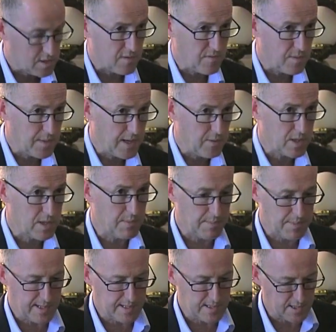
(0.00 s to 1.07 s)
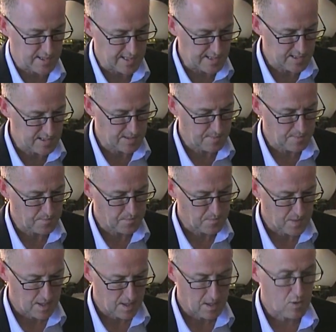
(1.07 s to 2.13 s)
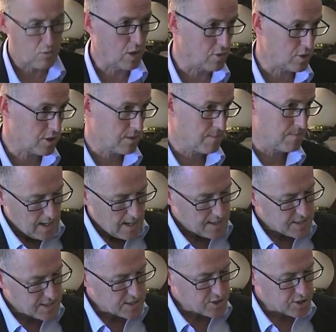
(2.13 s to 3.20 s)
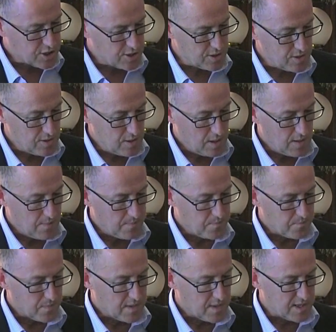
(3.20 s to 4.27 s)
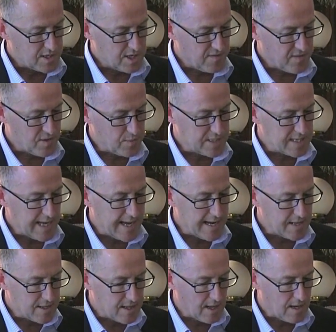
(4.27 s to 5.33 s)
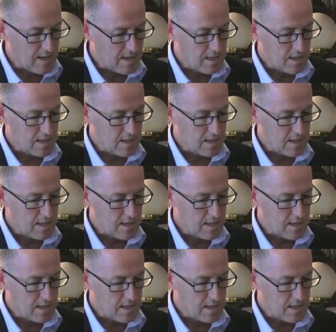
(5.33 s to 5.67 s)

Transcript: if you bear with me please on this. Quote, "It is true that if there was anything